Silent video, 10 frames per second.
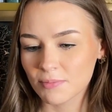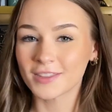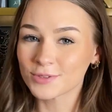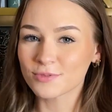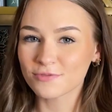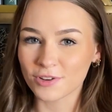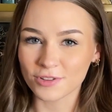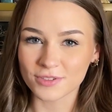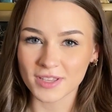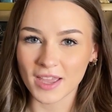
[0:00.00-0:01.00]
This one
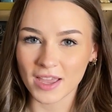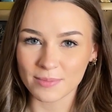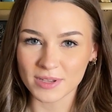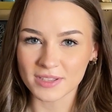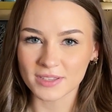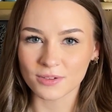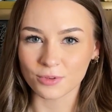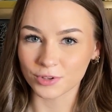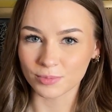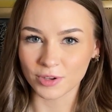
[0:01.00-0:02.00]
follows Emmy's
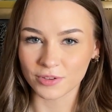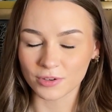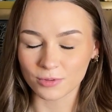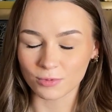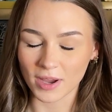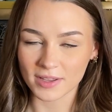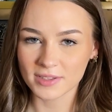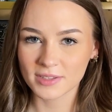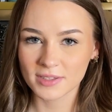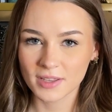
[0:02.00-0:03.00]
older brother,
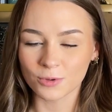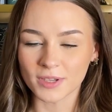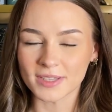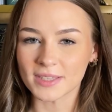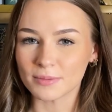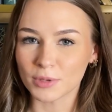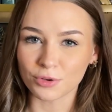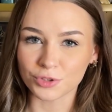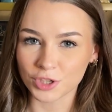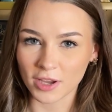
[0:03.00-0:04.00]
Wes, who is the
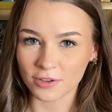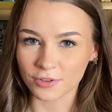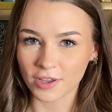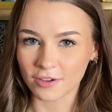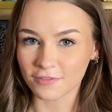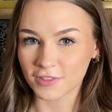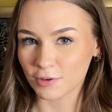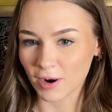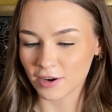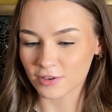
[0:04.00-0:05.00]
middle child of the
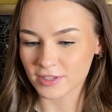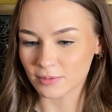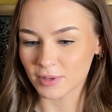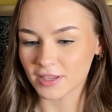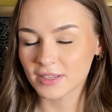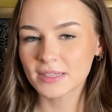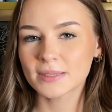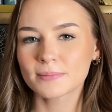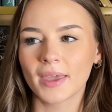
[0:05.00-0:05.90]
Ryder siblings,